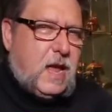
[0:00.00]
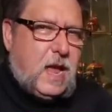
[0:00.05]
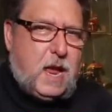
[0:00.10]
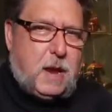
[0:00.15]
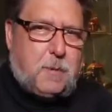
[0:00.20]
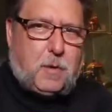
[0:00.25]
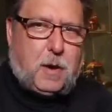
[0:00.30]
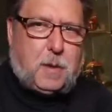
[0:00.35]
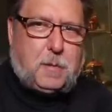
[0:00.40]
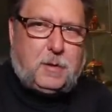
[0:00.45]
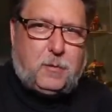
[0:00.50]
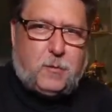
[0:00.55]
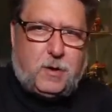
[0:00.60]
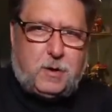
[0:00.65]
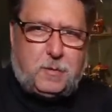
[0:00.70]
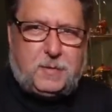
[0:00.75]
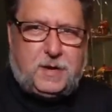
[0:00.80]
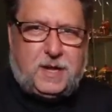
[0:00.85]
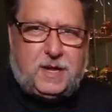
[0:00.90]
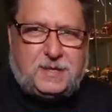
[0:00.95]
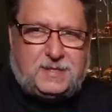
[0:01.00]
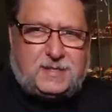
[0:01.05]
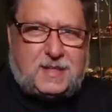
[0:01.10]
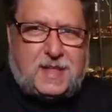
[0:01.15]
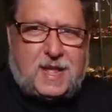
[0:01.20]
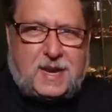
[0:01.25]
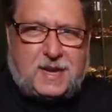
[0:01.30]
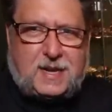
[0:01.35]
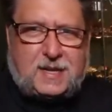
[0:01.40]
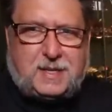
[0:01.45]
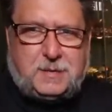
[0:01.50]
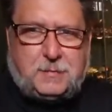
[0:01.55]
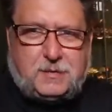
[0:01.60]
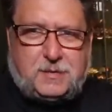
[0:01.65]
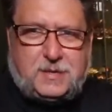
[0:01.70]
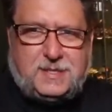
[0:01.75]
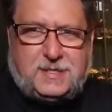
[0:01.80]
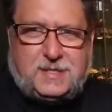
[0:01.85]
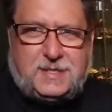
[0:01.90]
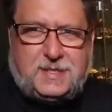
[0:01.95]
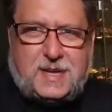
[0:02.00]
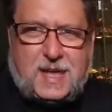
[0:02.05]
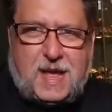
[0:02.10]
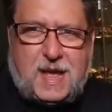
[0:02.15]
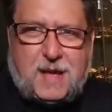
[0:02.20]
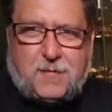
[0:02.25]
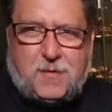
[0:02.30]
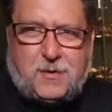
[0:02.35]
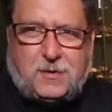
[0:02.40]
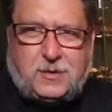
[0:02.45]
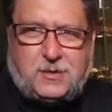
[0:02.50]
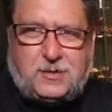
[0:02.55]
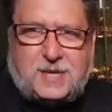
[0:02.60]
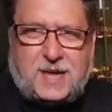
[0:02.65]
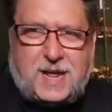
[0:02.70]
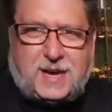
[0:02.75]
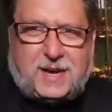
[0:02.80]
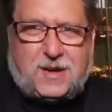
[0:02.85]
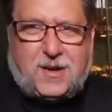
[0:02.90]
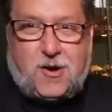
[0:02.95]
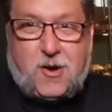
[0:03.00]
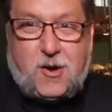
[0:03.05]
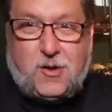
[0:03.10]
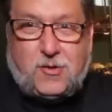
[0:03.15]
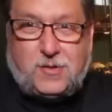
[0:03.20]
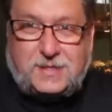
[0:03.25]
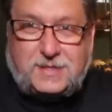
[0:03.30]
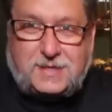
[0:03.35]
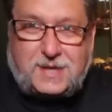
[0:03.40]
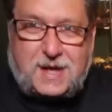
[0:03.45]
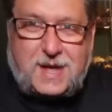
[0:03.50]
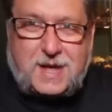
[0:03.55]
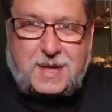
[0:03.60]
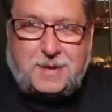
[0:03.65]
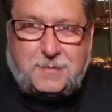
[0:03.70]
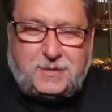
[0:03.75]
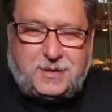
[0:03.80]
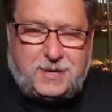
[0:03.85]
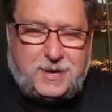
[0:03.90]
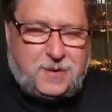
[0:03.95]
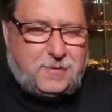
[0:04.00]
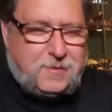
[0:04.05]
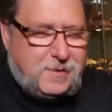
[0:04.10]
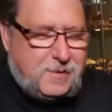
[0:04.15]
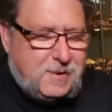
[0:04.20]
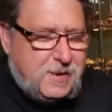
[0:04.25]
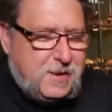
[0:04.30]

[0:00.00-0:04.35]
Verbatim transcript: It probably wouldn't be aesthetically pleasing to have on your tank all the time, you know.